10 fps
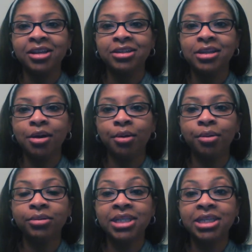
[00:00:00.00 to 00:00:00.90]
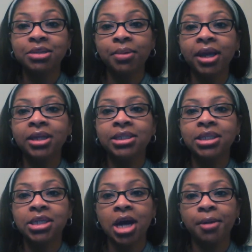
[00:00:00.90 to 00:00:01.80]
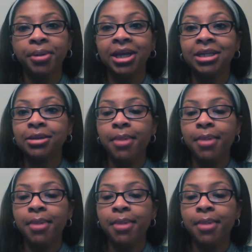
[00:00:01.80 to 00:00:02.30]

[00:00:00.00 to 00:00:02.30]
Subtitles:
So, this week's topic is